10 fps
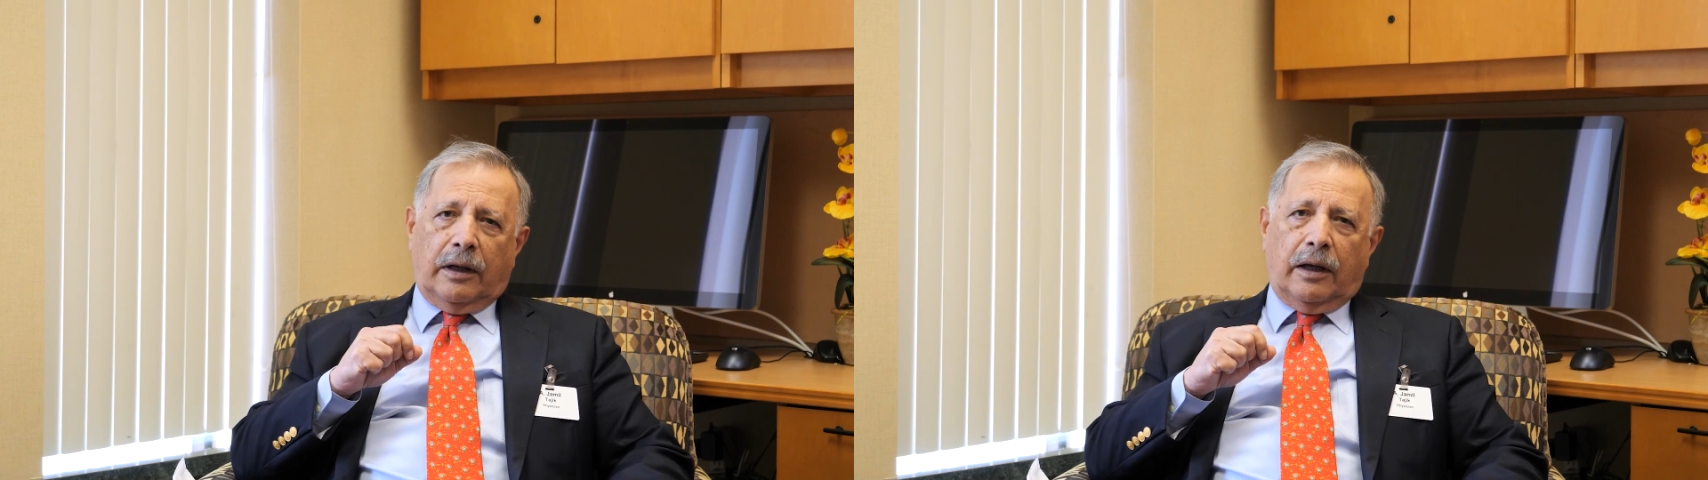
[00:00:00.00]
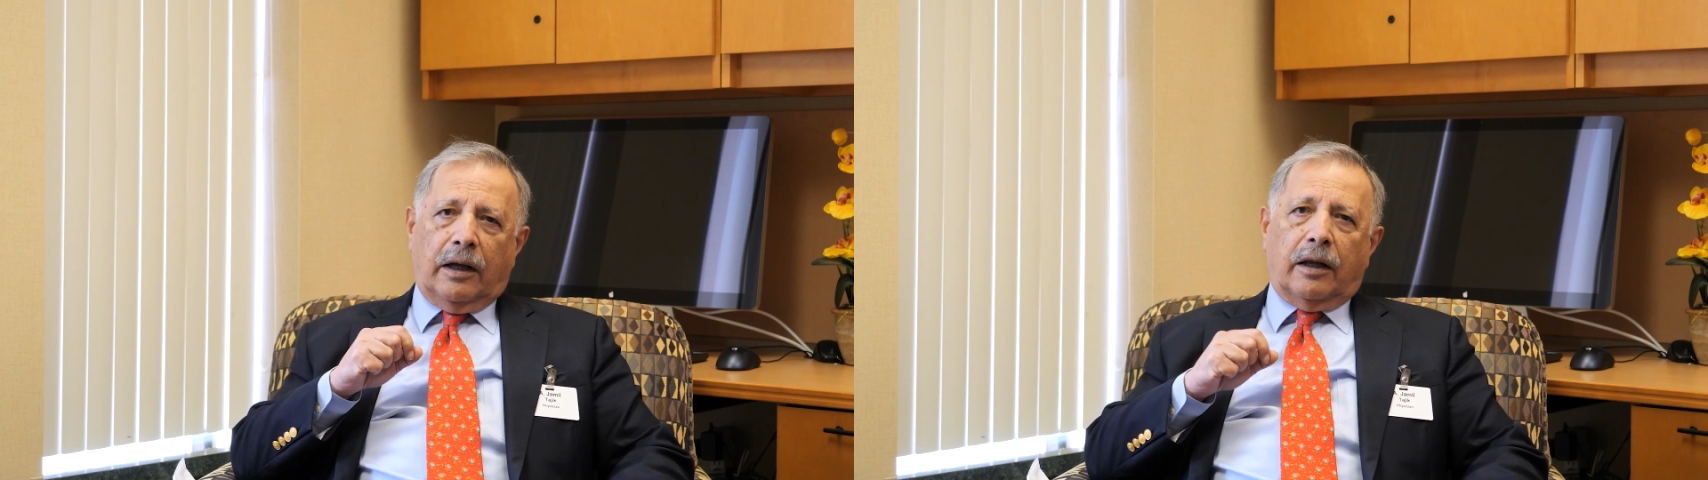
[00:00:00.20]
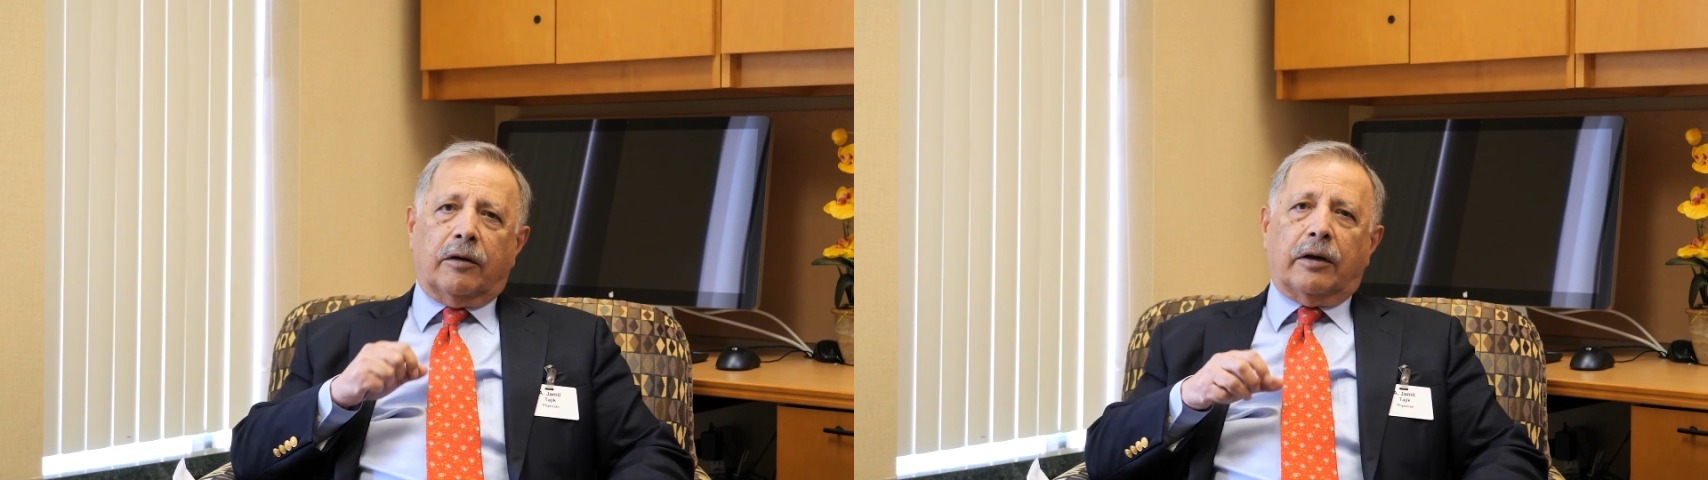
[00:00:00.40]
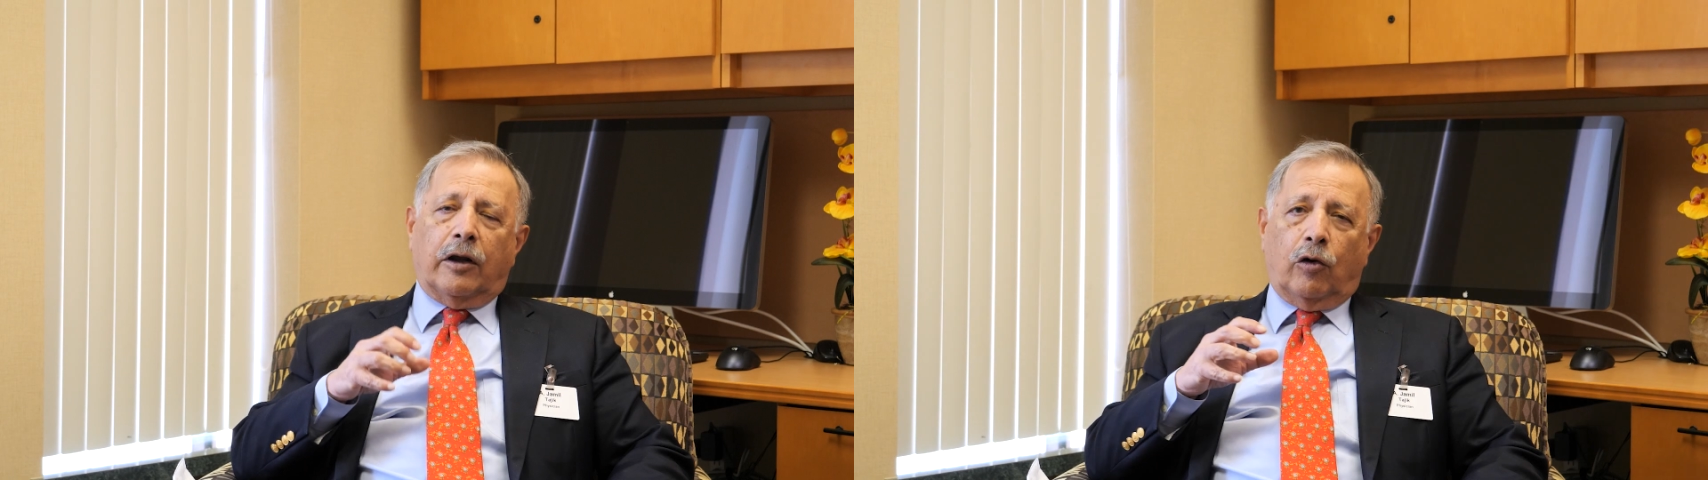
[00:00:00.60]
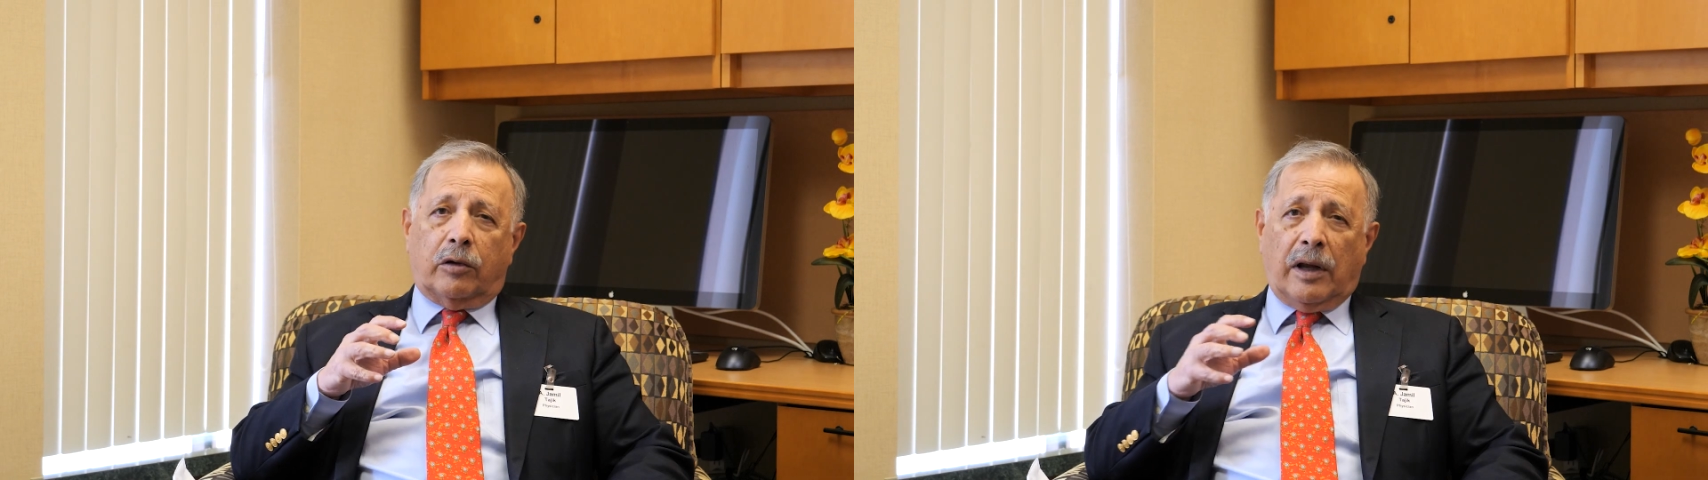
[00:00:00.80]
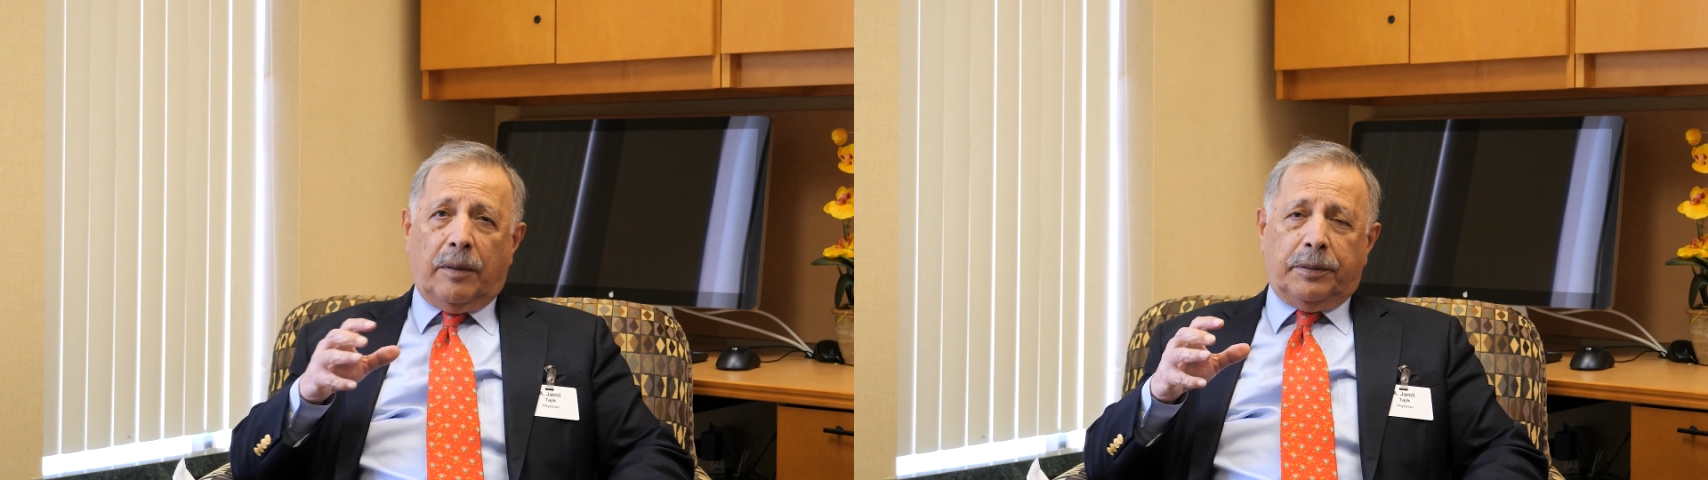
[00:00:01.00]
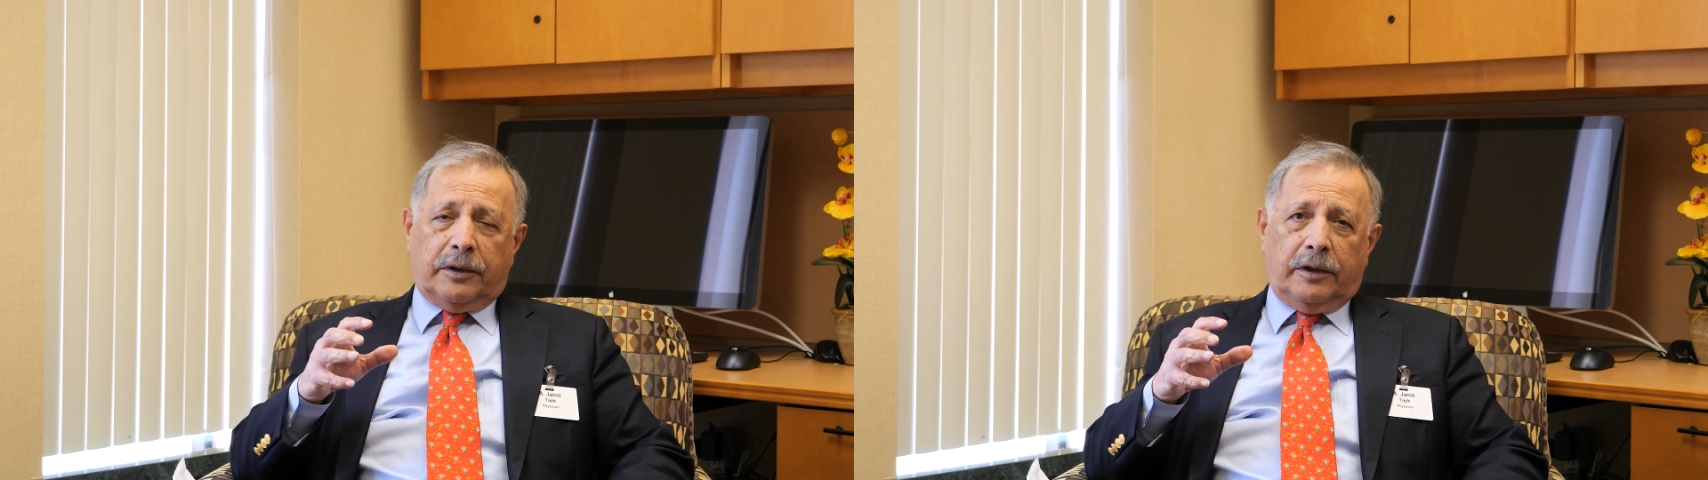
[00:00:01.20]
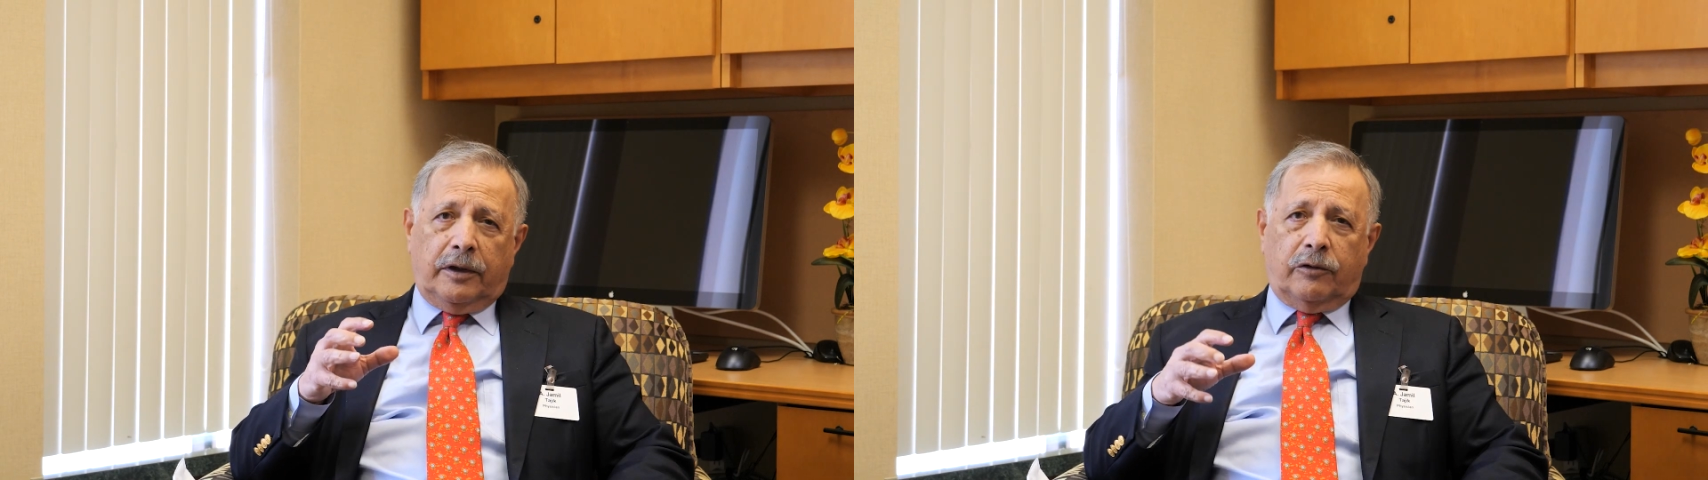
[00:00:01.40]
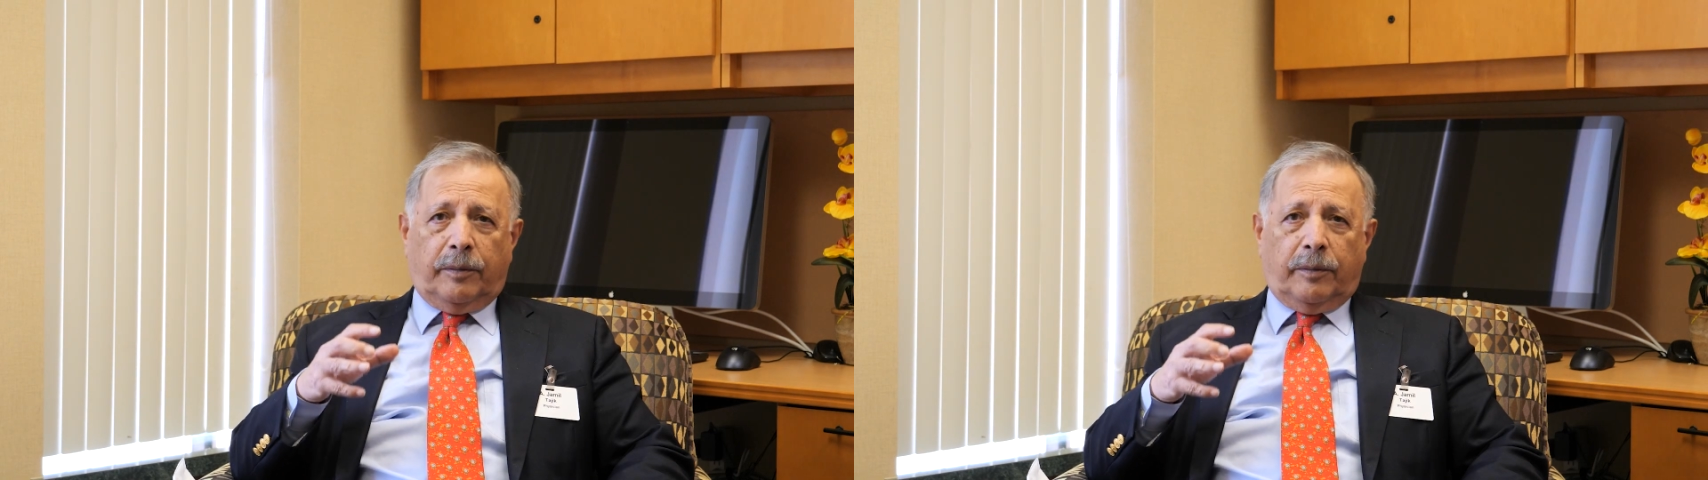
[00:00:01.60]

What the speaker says: are aortopathies,